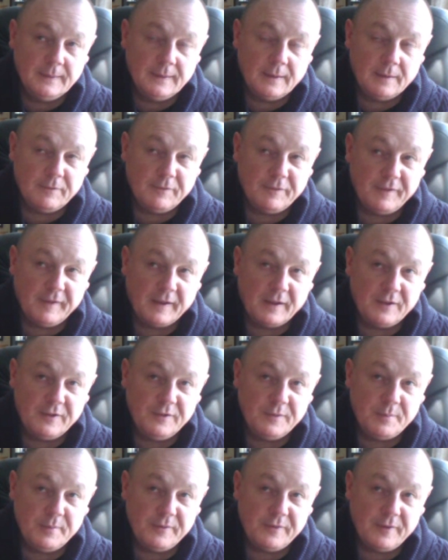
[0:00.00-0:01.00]
And thinking
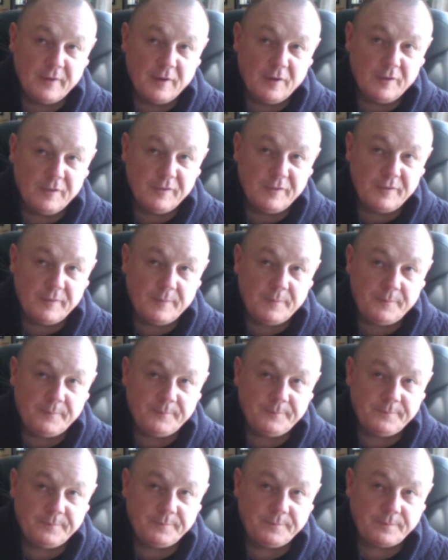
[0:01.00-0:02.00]
to myself,
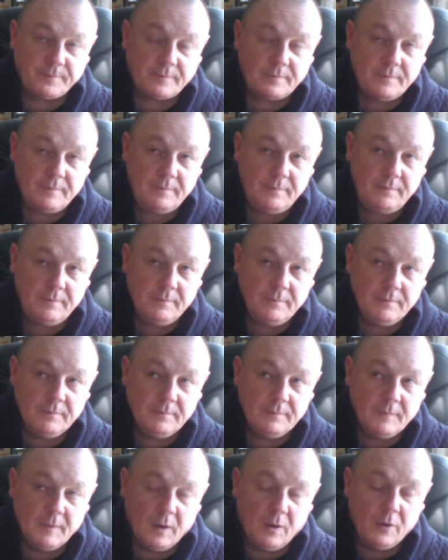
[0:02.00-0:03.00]

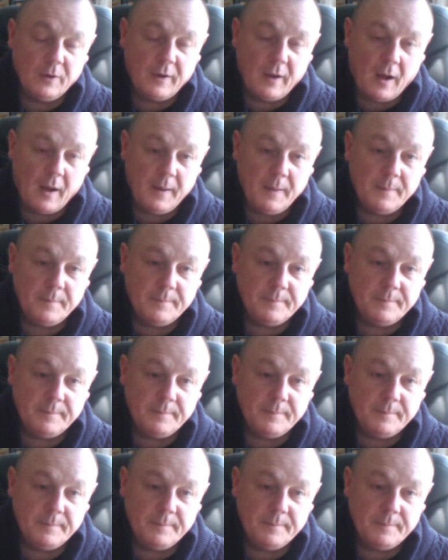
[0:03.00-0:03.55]
okay,